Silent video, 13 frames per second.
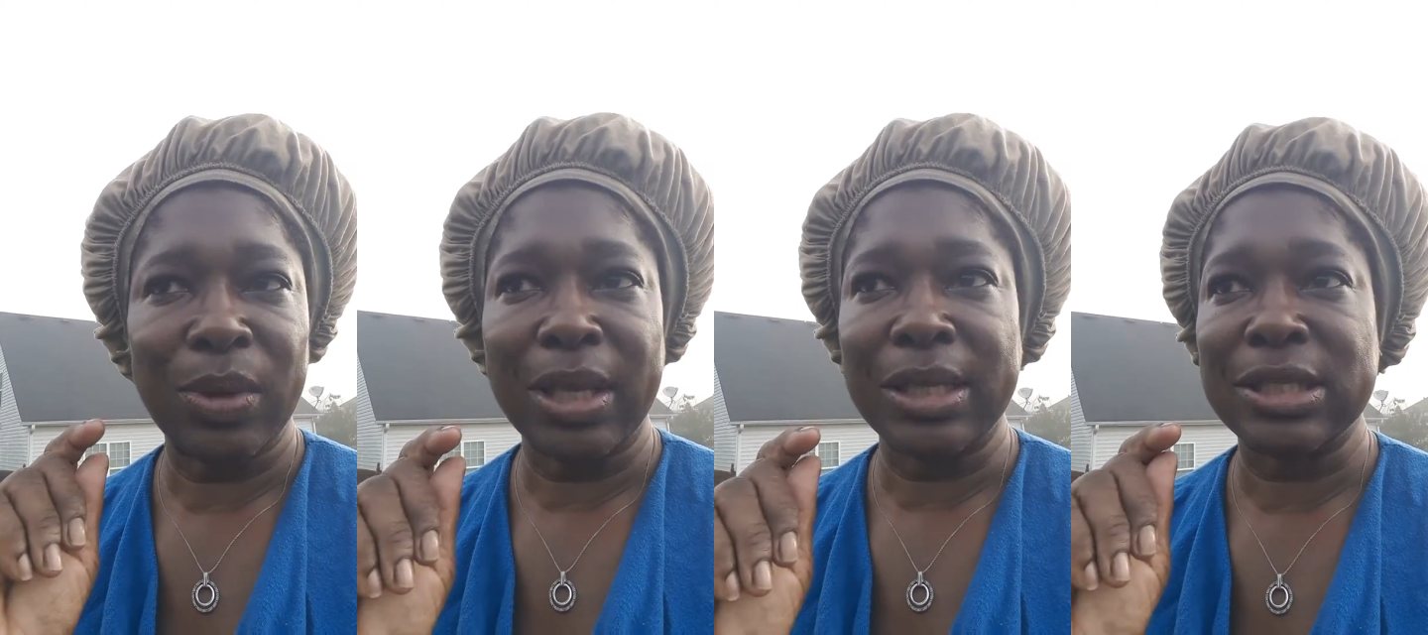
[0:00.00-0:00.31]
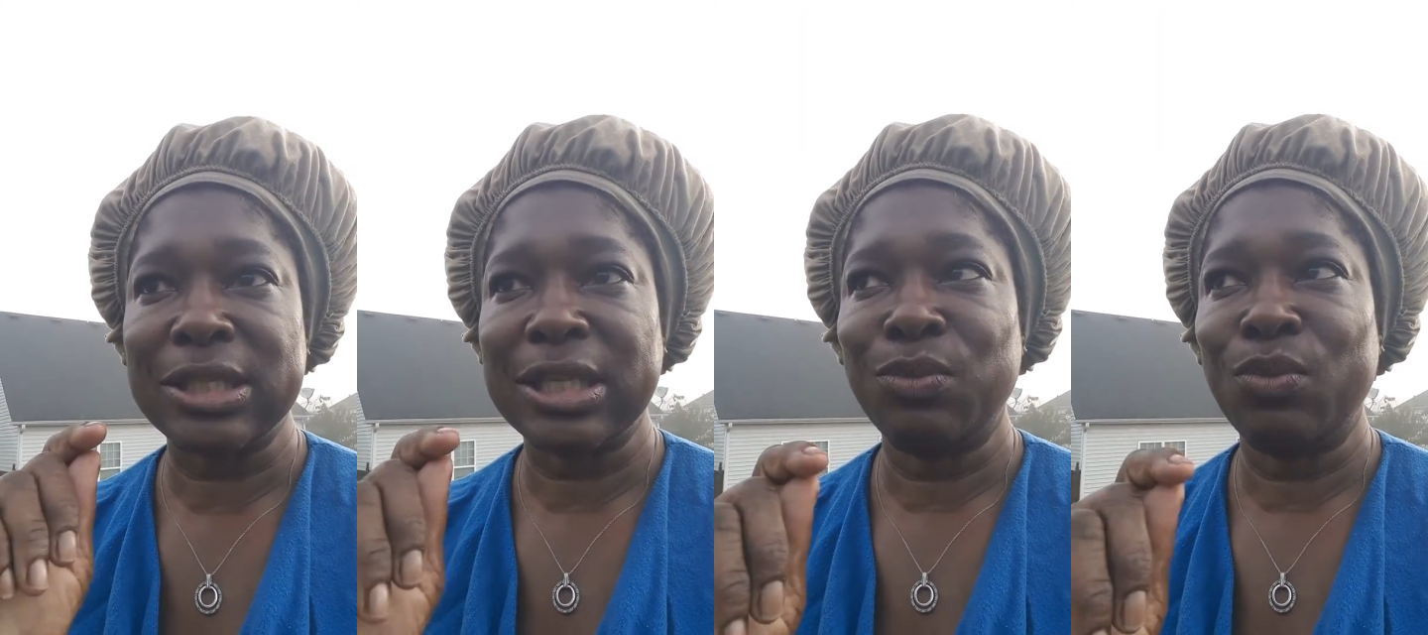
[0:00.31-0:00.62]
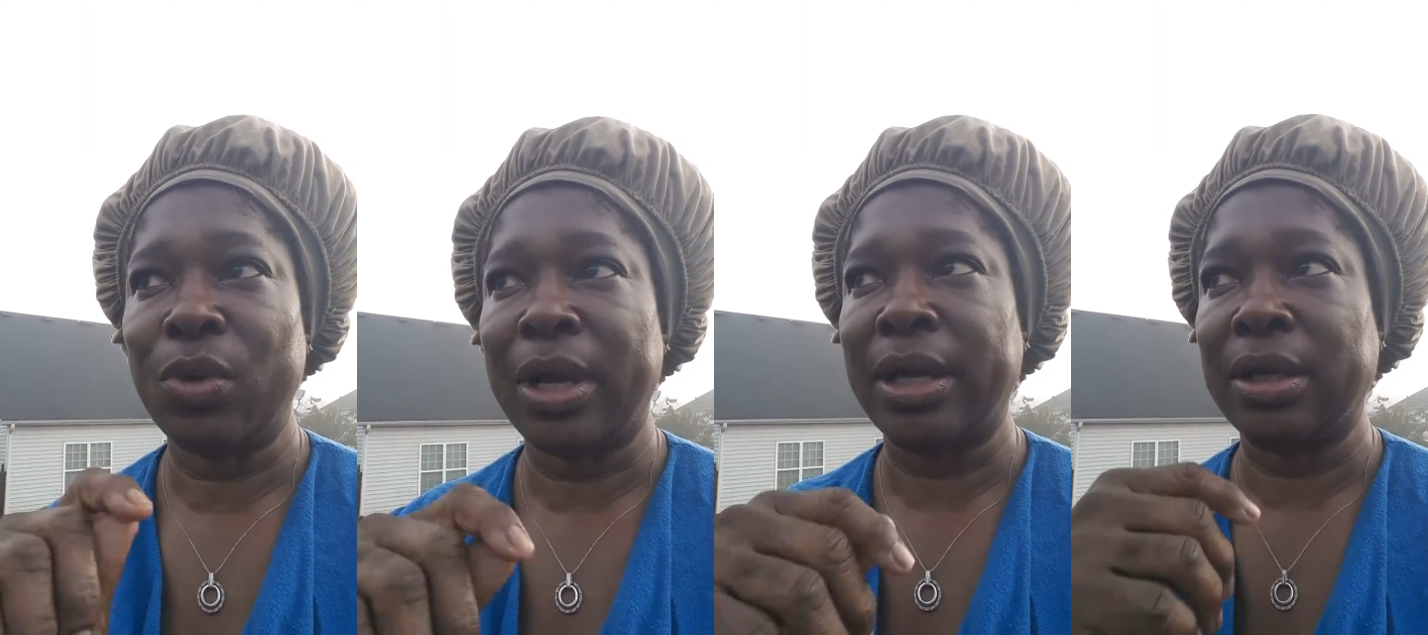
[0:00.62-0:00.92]
when
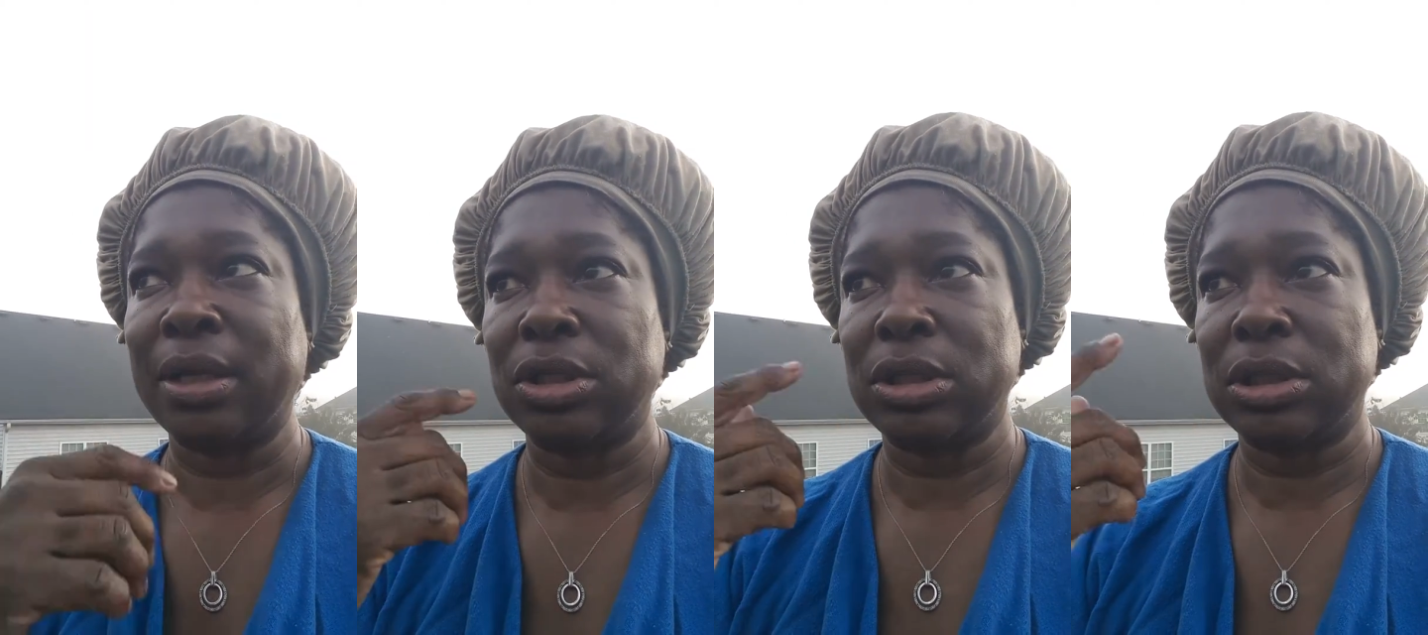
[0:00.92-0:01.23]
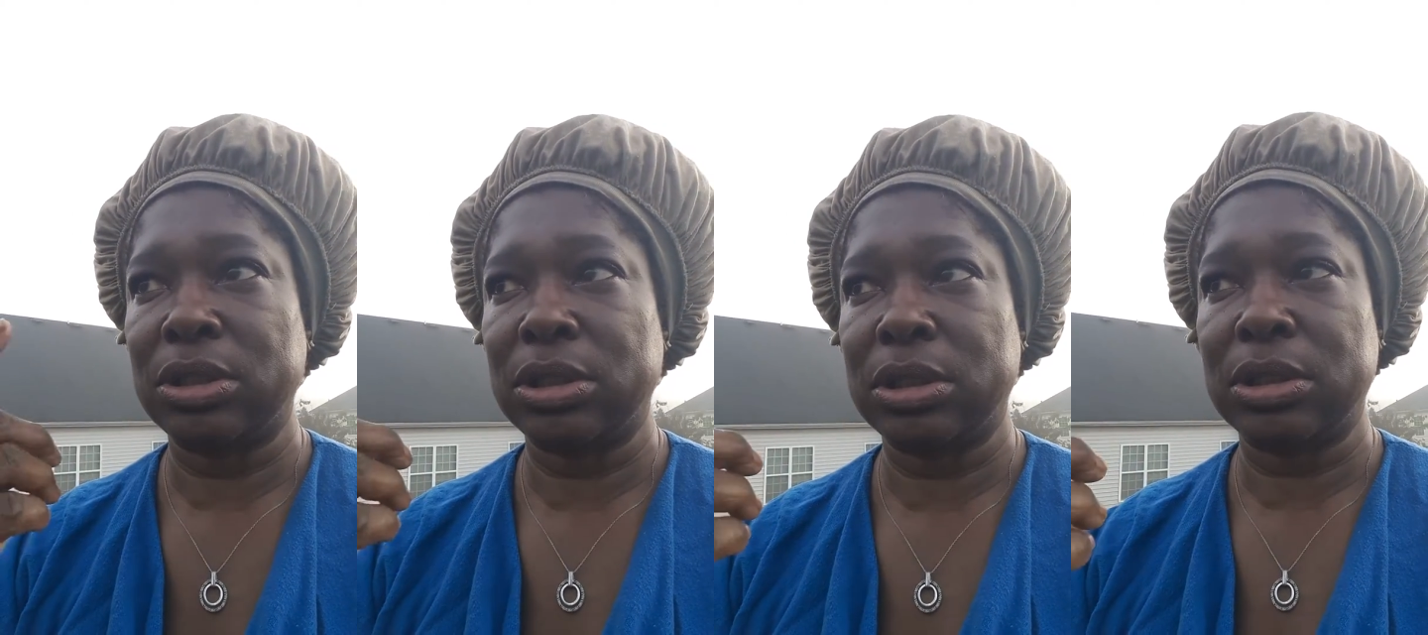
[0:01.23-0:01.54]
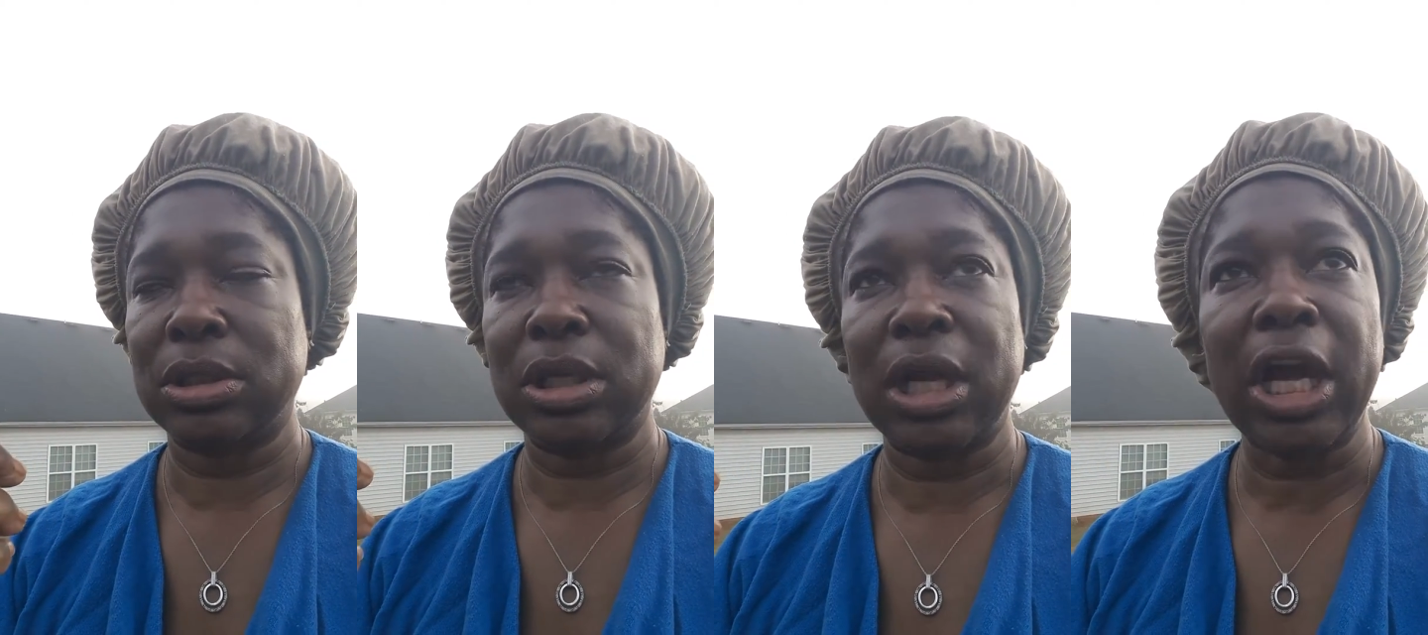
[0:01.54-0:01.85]
someone
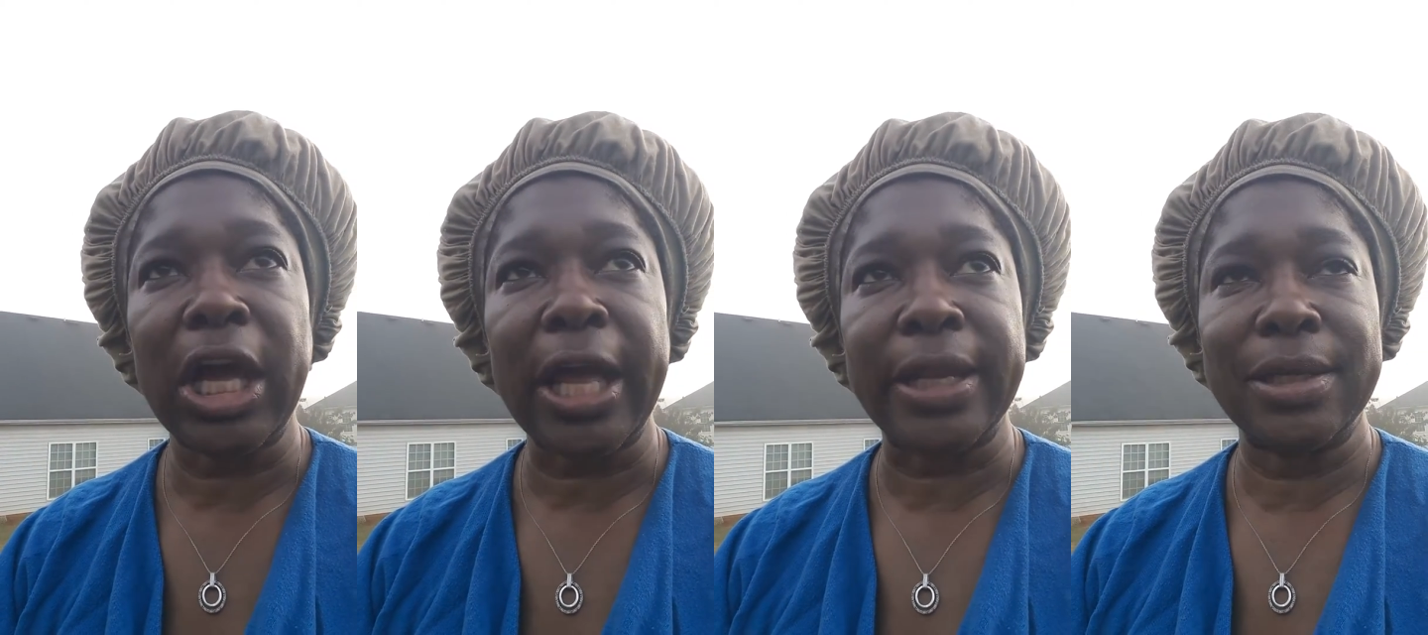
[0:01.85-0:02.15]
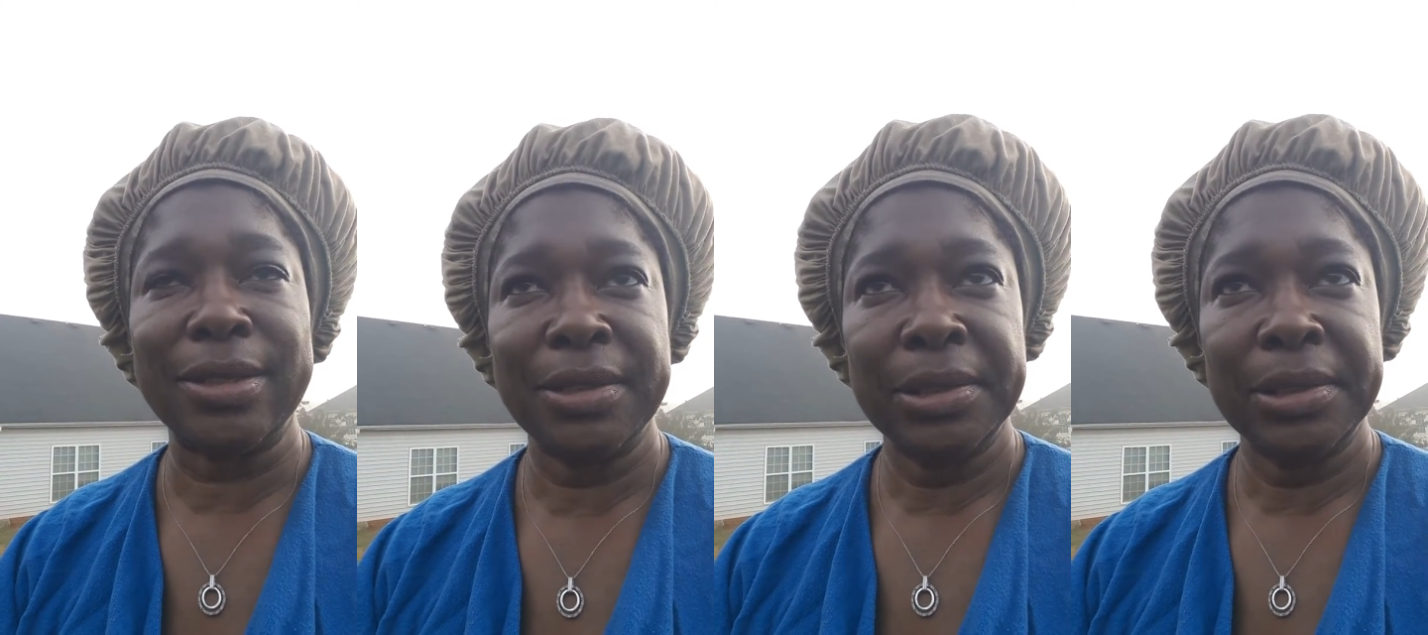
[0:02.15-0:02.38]
cut